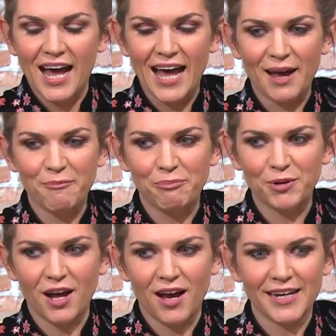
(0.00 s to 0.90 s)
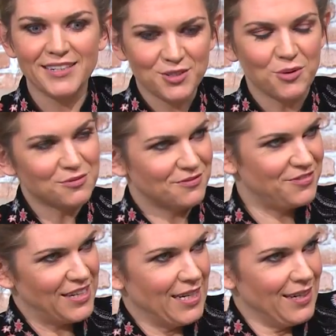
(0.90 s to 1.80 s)
But I don't
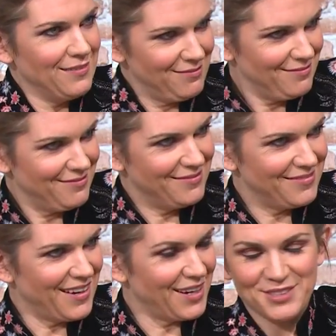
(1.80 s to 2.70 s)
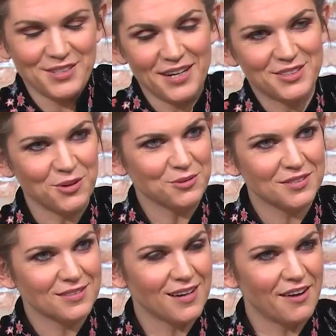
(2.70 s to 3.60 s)
feel...
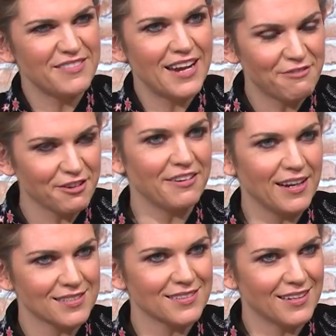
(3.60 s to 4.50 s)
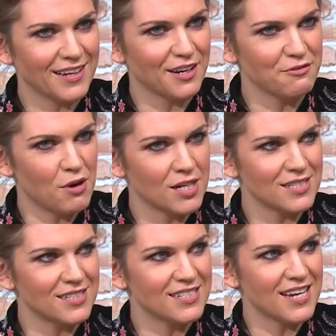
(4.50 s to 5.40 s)
I've never felt like I've
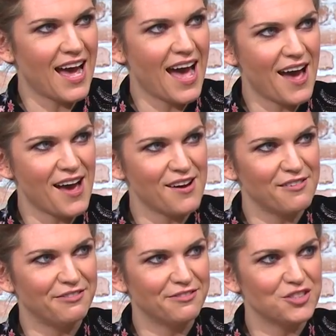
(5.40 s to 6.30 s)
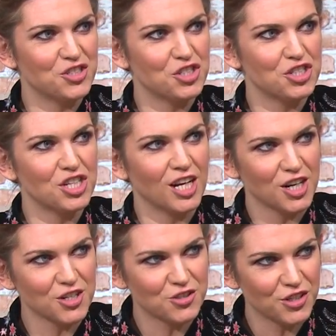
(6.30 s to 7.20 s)
wanted to have
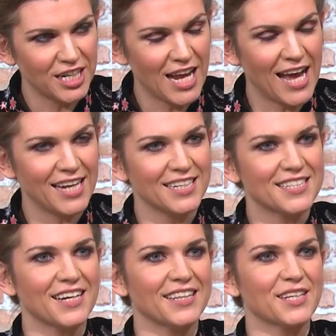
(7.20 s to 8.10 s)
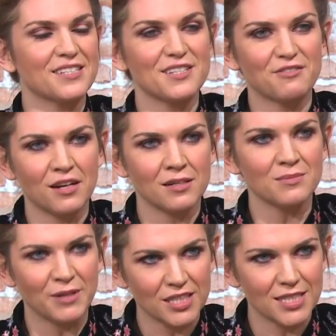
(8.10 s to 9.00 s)
children. And I think since I've gotten
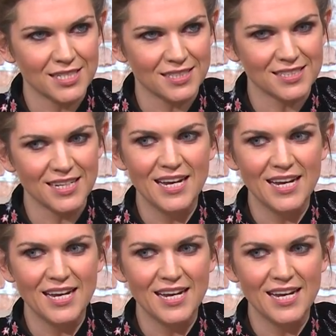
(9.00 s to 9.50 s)
into my 30s,